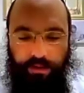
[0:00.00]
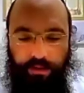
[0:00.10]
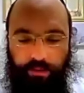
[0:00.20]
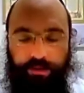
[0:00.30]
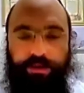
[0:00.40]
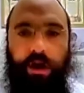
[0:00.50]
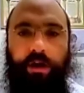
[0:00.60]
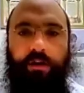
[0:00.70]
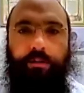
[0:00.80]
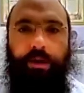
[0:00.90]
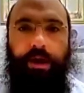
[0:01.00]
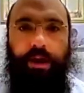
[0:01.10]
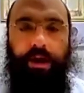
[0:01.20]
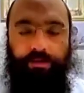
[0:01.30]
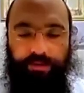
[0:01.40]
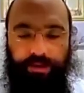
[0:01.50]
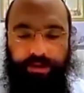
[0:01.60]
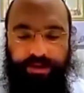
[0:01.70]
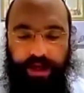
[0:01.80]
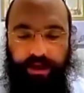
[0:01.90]
We started at the beginning of the
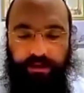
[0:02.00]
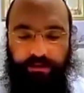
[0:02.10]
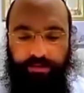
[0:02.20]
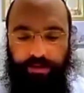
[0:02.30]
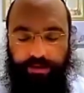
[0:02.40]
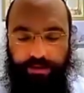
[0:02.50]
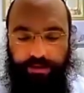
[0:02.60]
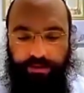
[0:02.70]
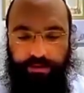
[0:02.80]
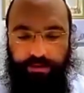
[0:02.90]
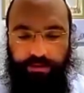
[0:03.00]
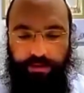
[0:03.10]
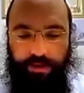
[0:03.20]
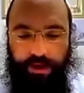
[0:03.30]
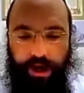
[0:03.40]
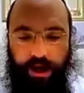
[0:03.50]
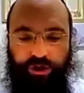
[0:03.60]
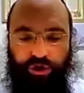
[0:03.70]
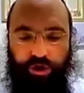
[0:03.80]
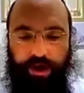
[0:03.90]
second verse.
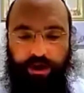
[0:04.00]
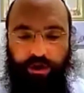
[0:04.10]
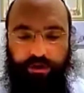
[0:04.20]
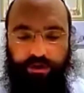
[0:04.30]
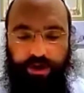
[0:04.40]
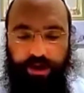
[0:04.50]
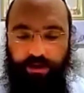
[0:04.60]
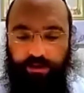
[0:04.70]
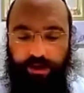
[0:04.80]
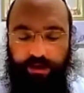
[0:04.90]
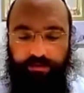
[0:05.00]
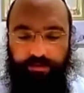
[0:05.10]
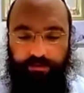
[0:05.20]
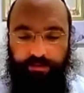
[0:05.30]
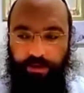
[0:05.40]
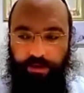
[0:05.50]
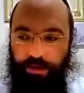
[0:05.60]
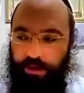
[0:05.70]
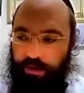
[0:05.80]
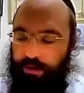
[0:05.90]
Ashrei notzrei dotav.
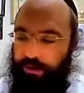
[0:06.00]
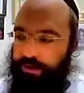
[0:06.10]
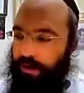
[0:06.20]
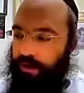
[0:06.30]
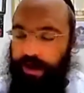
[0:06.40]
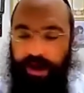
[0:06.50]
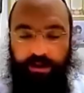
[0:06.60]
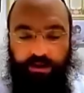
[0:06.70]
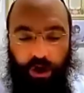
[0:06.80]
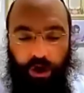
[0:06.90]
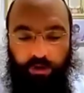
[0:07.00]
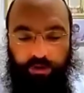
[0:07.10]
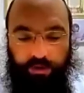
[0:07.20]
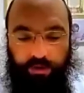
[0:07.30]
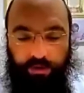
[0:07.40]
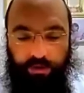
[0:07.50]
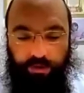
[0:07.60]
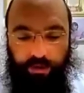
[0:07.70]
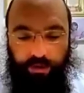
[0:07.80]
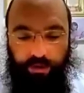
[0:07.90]
So, edot
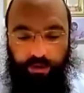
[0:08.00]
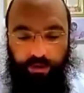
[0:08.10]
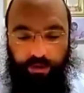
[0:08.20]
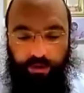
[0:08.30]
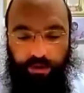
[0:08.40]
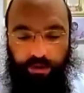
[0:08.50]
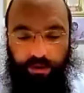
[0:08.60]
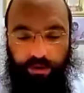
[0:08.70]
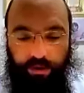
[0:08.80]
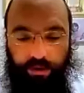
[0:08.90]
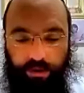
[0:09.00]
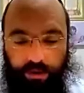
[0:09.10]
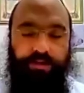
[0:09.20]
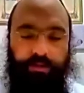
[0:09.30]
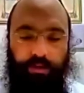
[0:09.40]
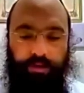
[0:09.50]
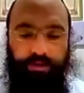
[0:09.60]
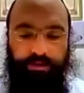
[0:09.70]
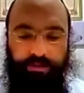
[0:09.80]
are testimonies.